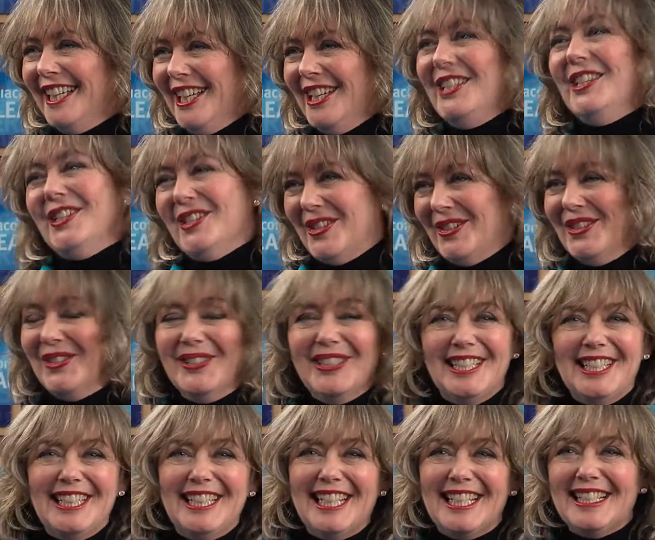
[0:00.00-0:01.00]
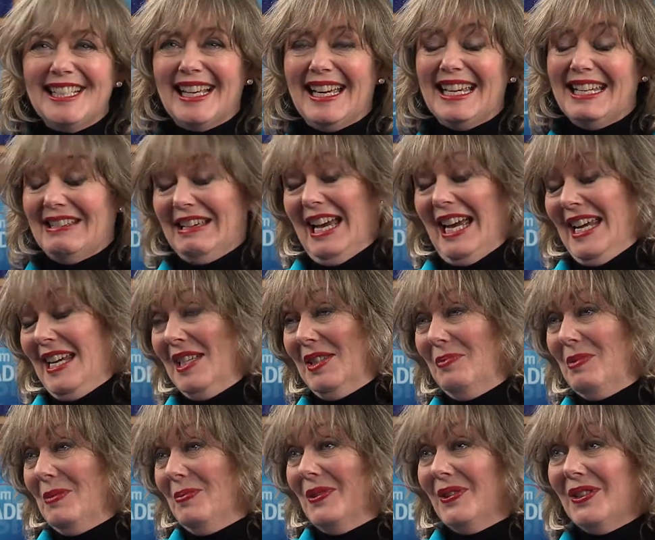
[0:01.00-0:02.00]
You know, it's one of the things right. I, I asked
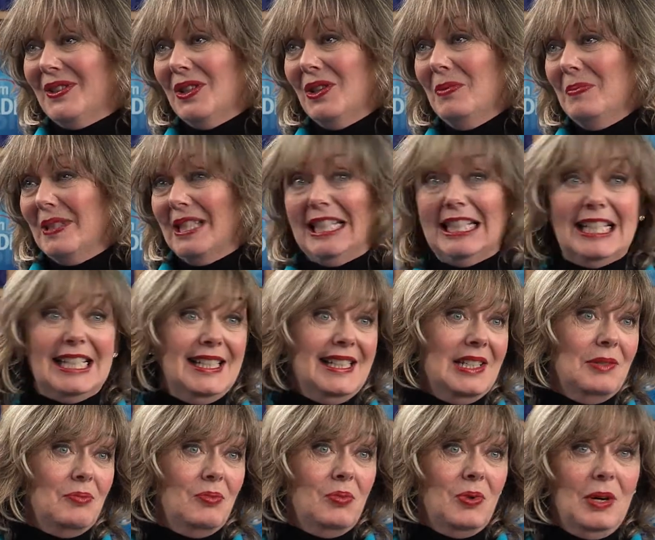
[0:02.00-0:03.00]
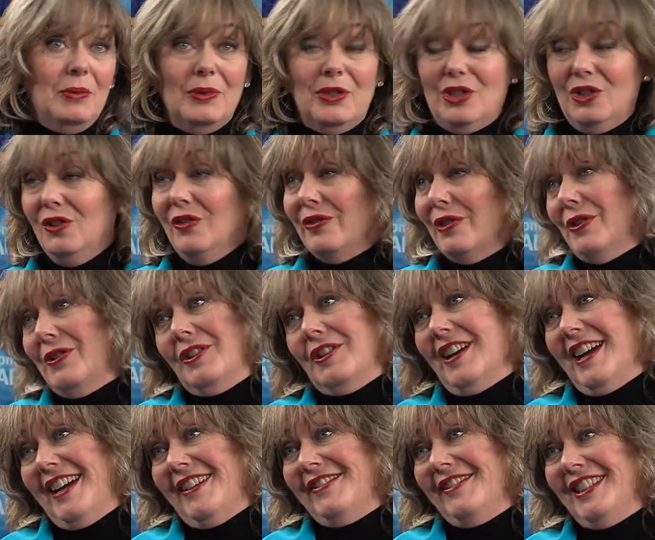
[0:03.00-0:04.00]
people at the opening. I said, "What would you
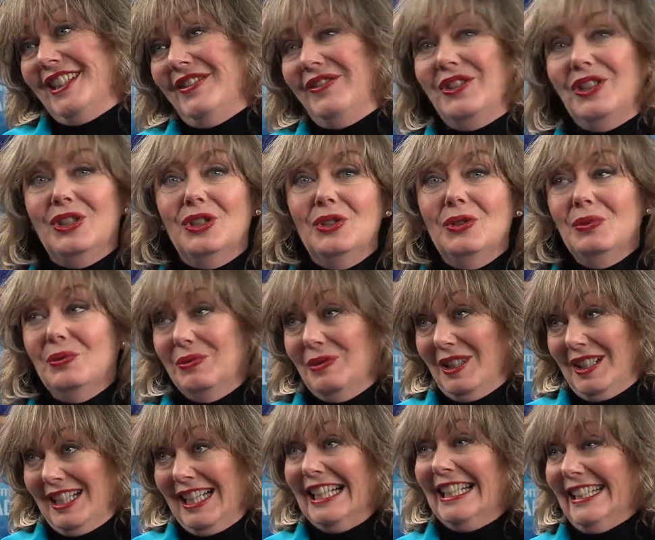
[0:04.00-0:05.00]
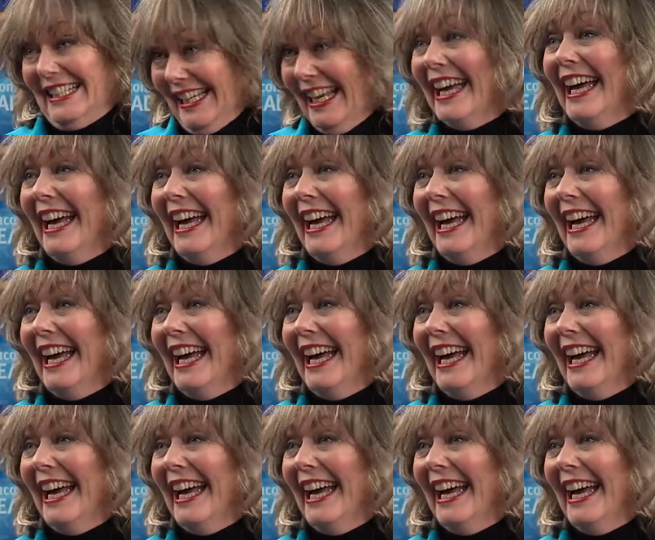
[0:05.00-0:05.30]
photograph if I'm you?" Right now, what would I